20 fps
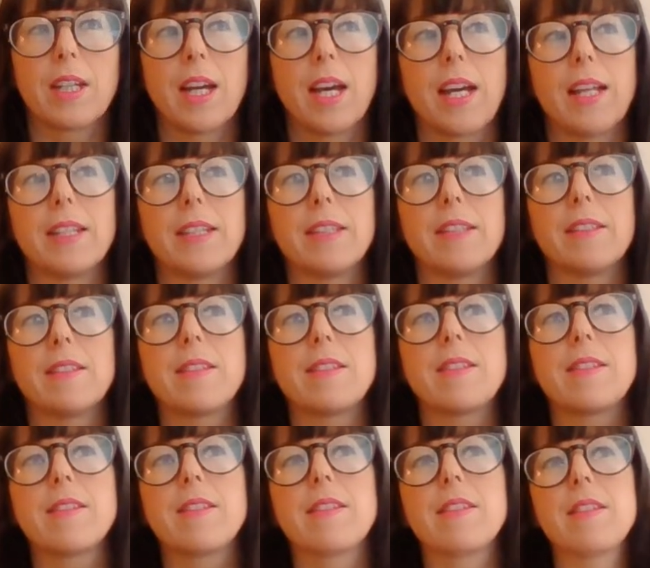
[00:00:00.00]
And
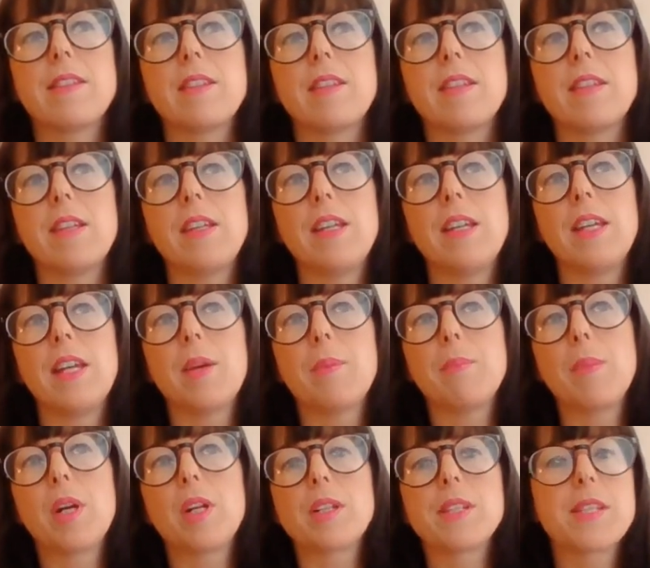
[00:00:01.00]
the
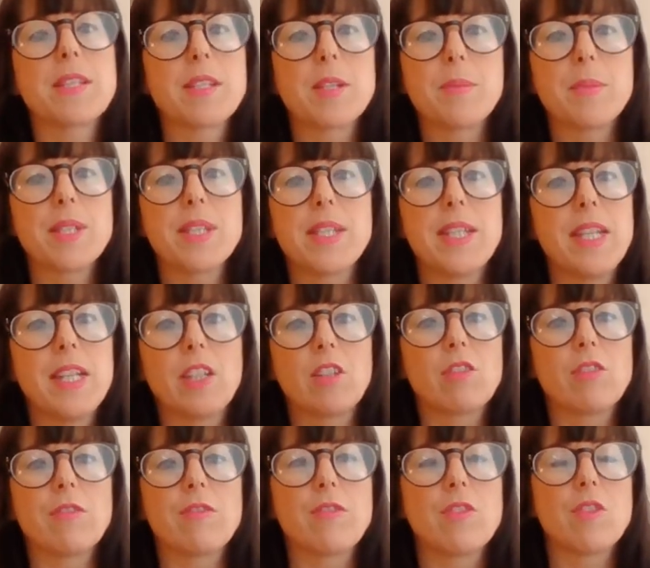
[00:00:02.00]
monk says, I'm a
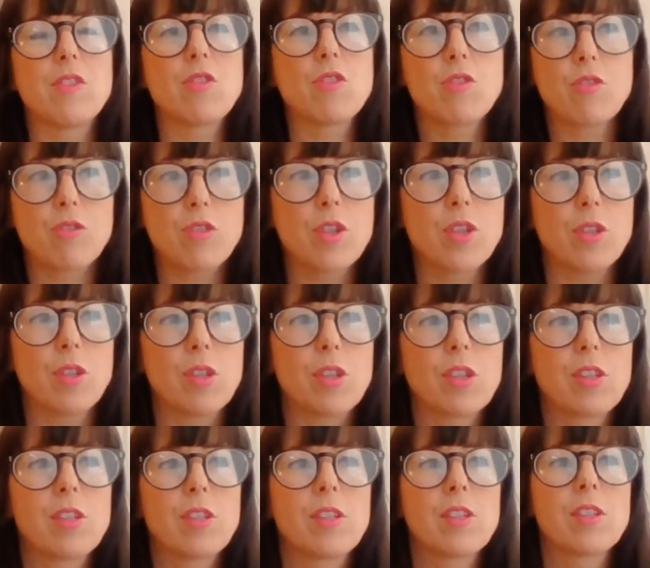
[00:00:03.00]
seeker of the truth.
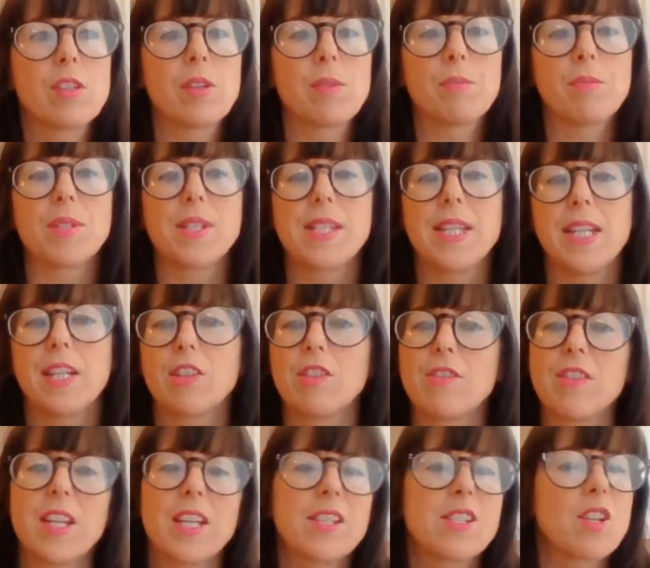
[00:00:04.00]
I'm a seeker
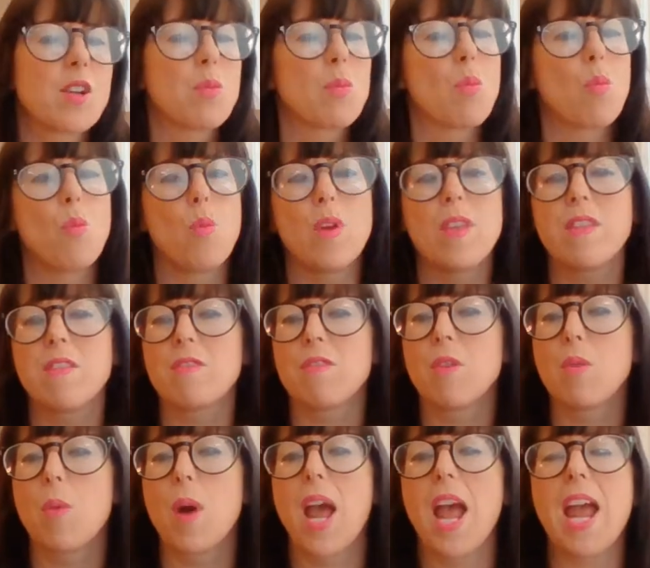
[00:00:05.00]
of things that don't wither
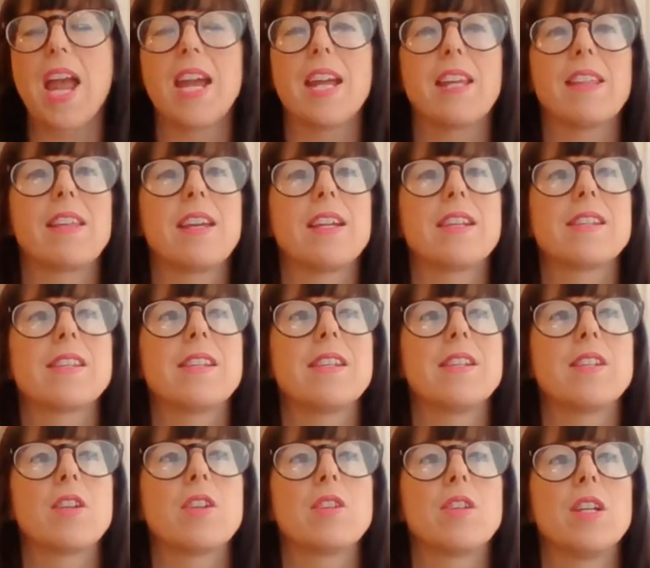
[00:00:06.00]
away, things
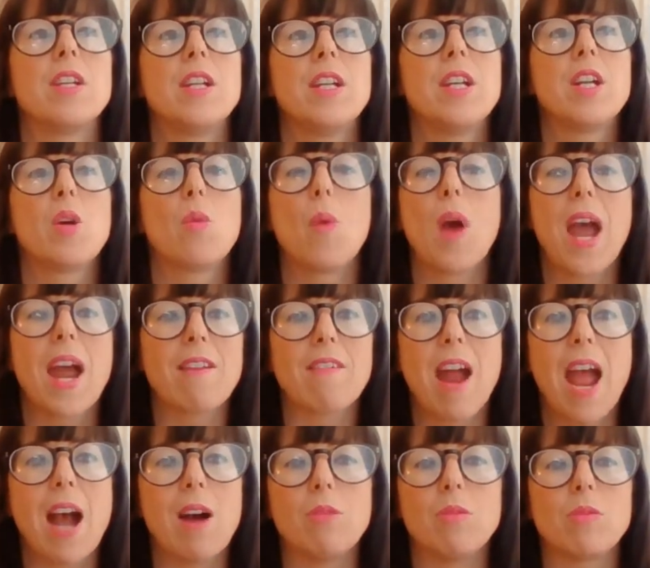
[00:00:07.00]
that don't
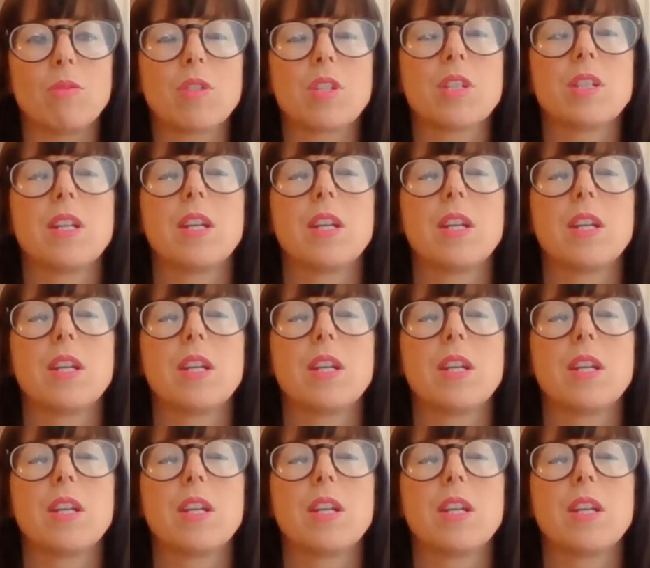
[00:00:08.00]
wear out.